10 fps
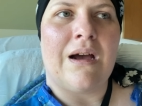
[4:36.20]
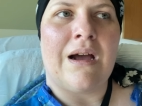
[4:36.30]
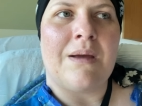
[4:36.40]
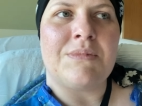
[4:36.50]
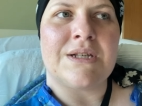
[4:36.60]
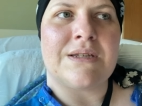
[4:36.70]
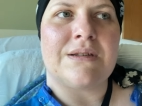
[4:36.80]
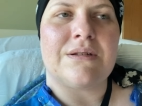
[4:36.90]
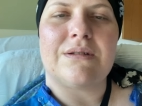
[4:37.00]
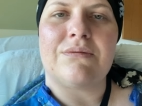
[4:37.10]
I'm
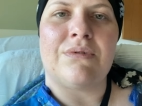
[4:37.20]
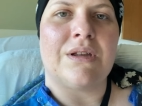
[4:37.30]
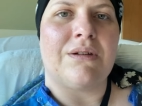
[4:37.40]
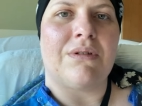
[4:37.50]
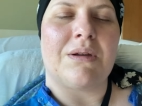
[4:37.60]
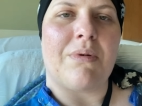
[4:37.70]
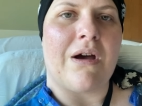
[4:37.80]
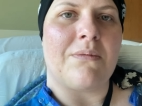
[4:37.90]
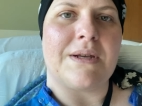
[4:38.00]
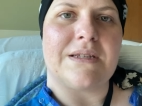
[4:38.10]
just really, really
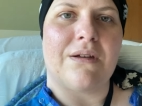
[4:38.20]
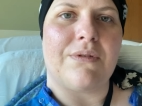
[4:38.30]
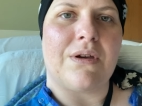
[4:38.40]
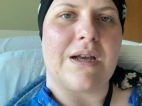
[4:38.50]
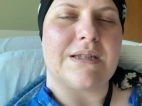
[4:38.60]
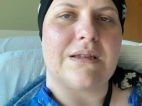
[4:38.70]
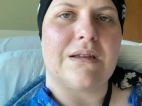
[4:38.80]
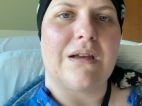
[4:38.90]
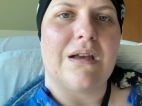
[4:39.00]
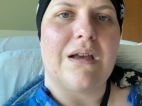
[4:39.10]
proud of myself, you guys.
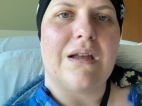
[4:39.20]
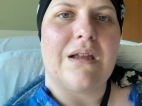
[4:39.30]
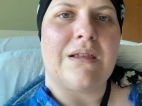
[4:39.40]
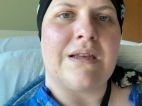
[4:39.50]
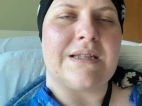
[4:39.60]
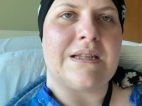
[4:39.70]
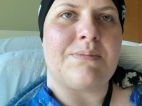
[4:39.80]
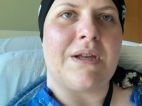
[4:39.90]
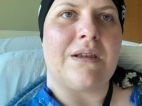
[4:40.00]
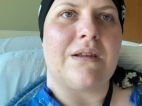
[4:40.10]
This has
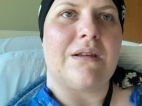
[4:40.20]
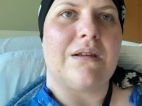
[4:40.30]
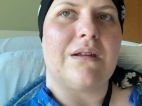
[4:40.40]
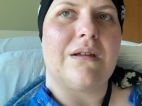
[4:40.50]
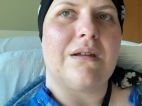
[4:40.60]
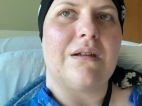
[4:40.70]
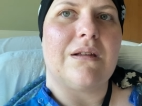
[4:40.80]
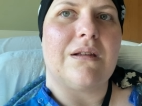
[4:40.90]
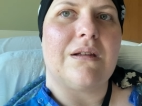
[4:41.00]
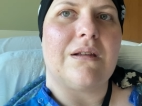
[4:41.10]
been
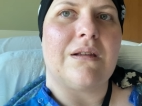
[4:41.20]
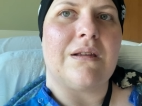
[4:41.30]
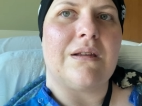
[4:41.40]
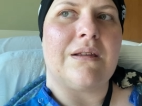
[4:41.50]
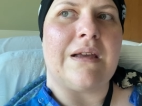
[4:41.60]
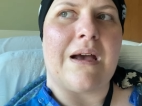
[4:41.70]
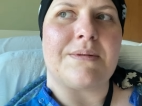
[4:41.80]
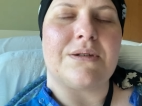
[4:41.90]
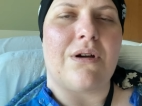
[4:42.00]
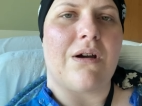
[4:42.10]
the
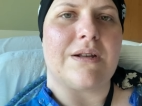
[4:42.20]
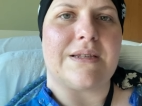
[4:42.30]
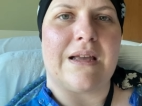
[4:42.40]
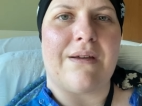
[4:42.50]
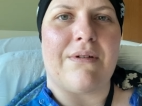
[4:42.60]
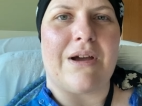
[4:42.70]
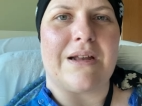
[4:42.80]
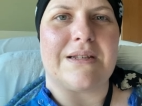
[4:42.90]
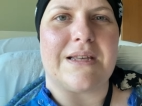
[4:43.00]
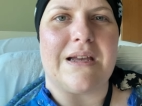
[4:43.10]
absolute hardest thing I've ever
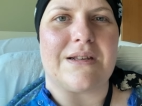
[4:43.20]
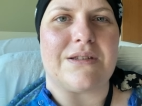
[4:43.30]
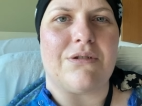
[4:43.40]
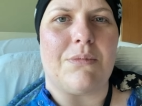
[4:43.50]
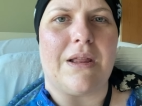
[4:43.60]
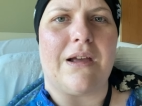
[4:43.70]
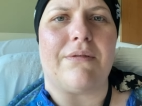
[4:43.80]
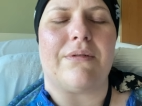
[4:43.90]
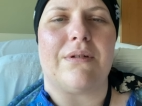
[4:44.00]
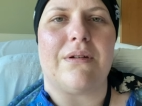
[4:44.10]
had to say yes to in my
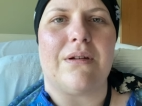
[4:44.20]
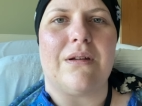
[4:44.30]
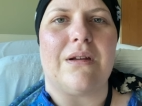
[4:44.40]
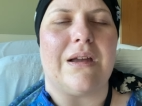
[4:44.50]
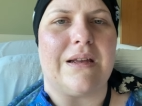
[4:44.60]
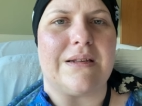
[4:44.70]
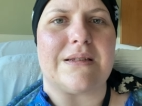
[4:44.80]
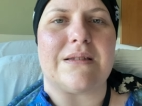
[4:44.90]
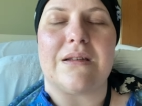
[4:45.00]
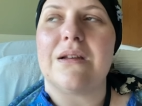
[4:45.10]
life. It is